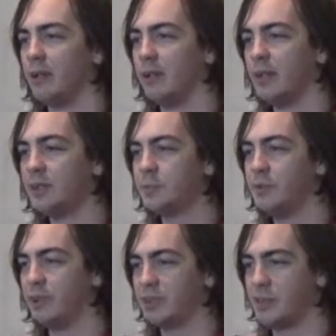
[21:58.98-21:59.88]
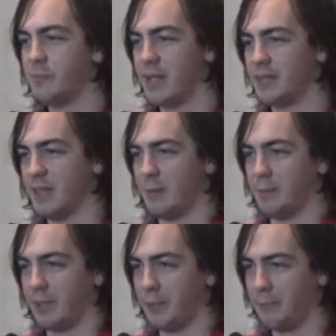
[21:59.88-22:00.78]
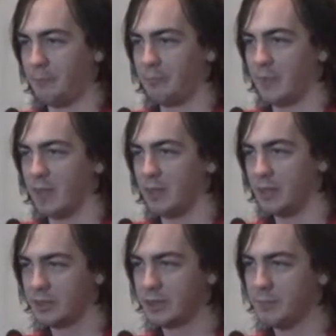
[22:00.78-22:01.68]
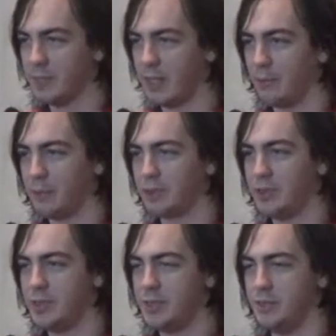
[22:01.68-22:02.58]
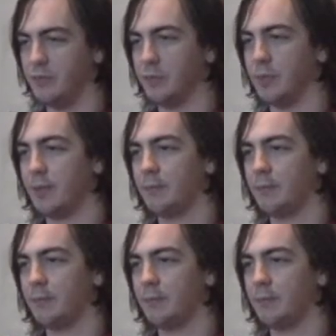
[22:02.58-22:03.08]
Let's move on to the main topic. There's something I want you to do for me.